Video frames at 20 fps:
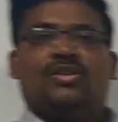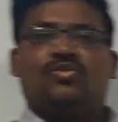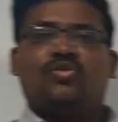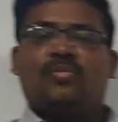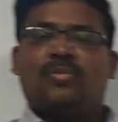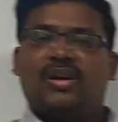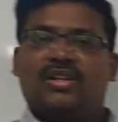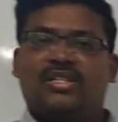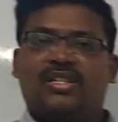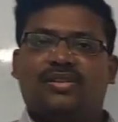So
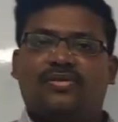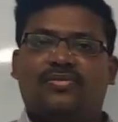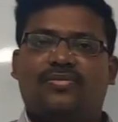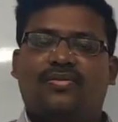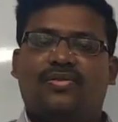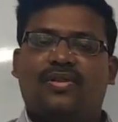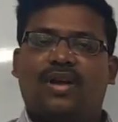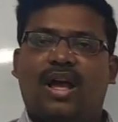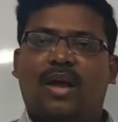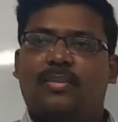myself,
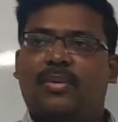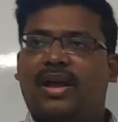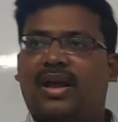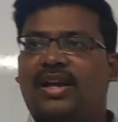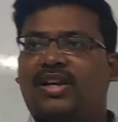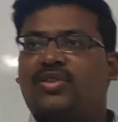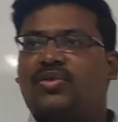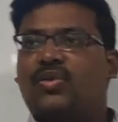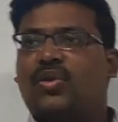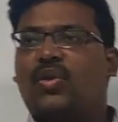I am
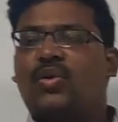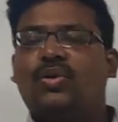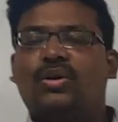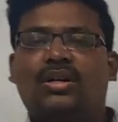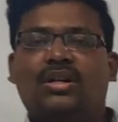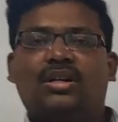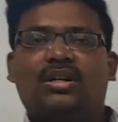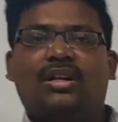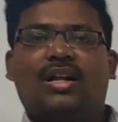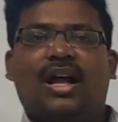Nageshwaro.
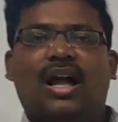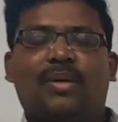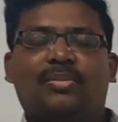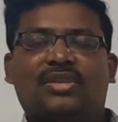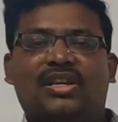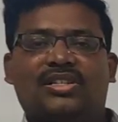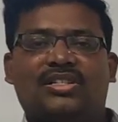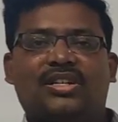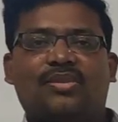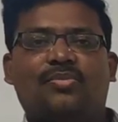I am
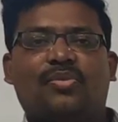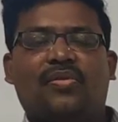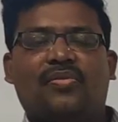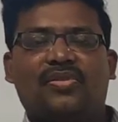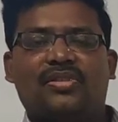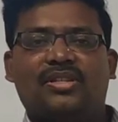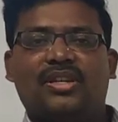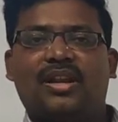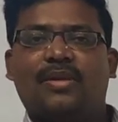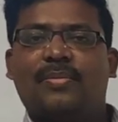the assistant
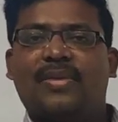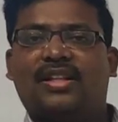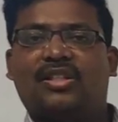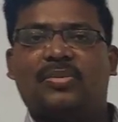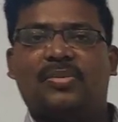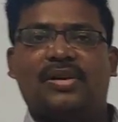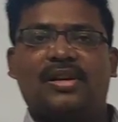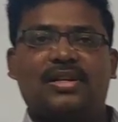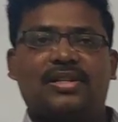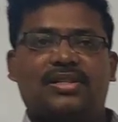professor in
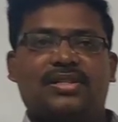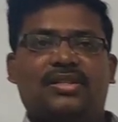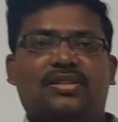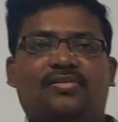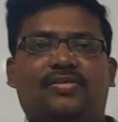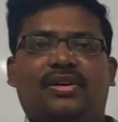mathematics